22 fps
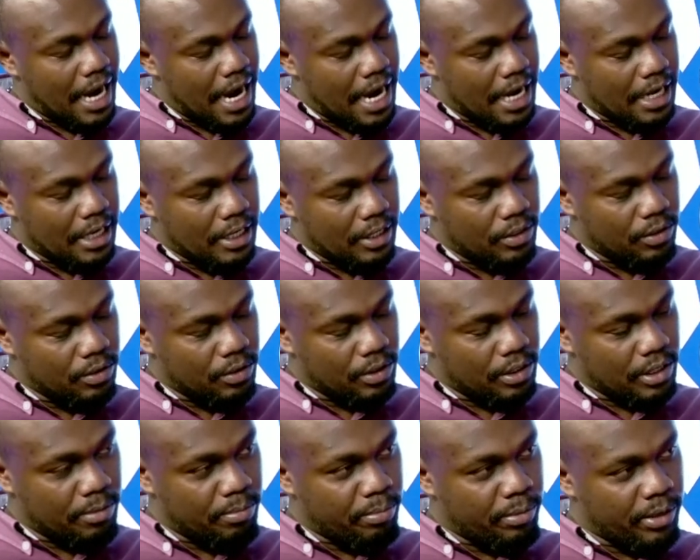and do you
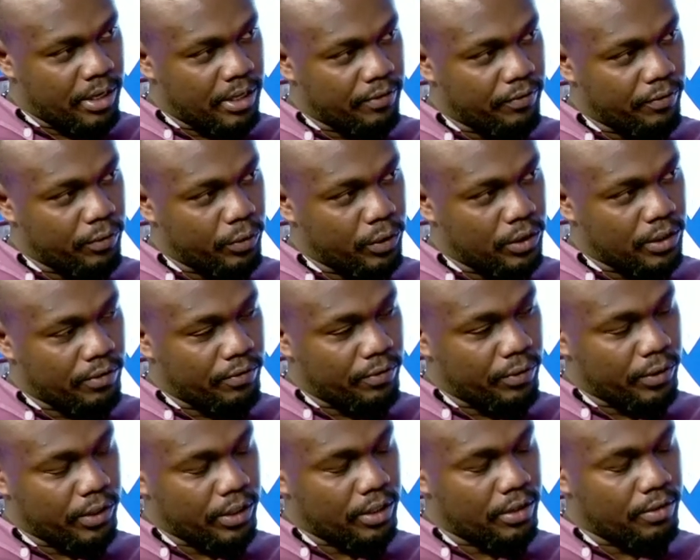see a bright future
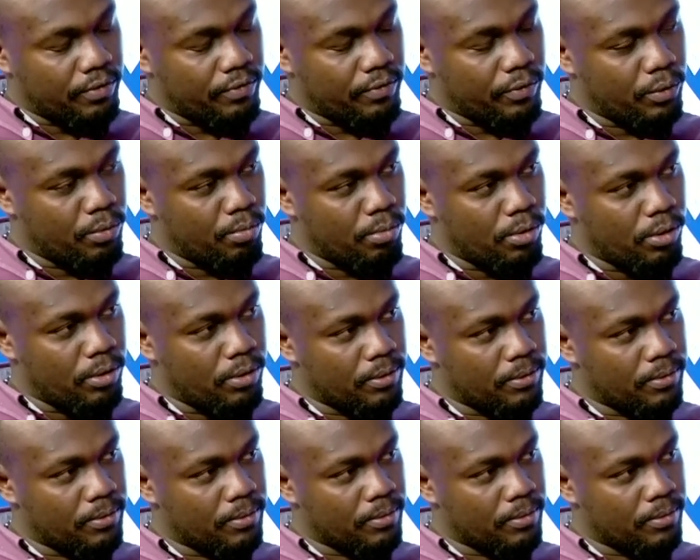for Kenyan football?